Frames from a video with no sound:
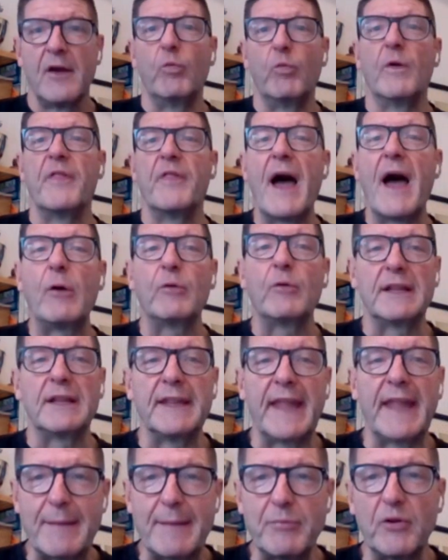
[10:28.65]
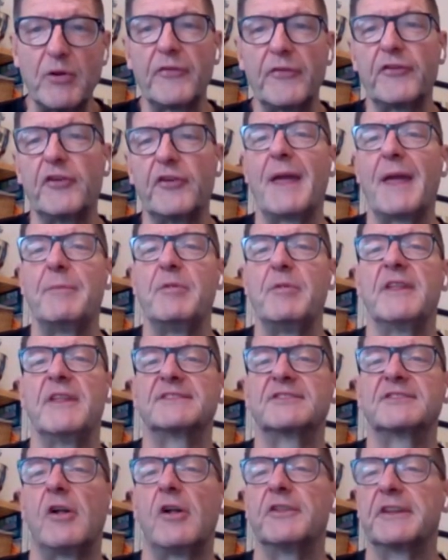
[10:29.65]
Without labels, maybe
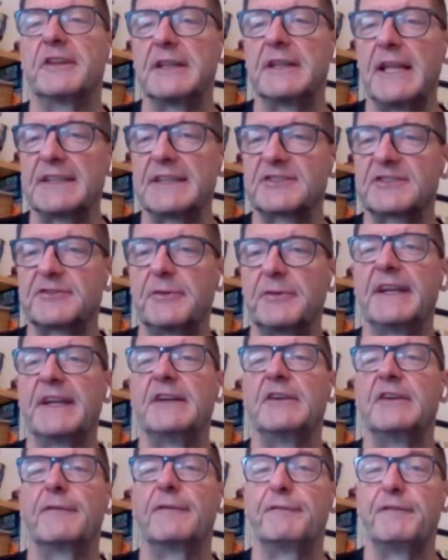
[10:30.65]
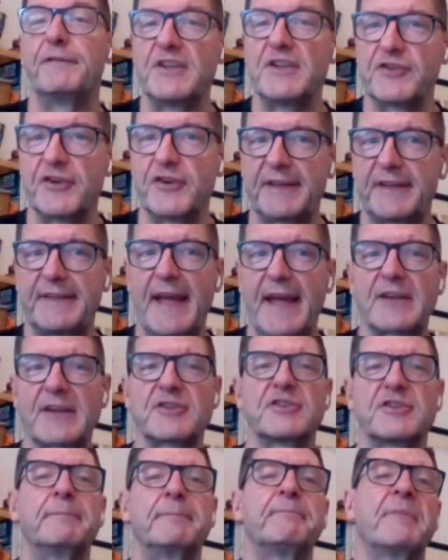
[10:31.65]
it's called clustering or feature
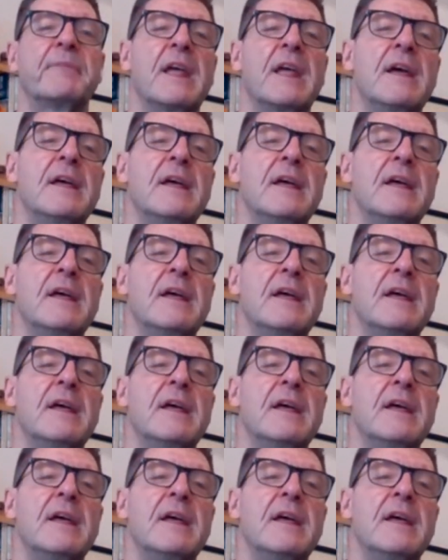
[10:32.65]
detection.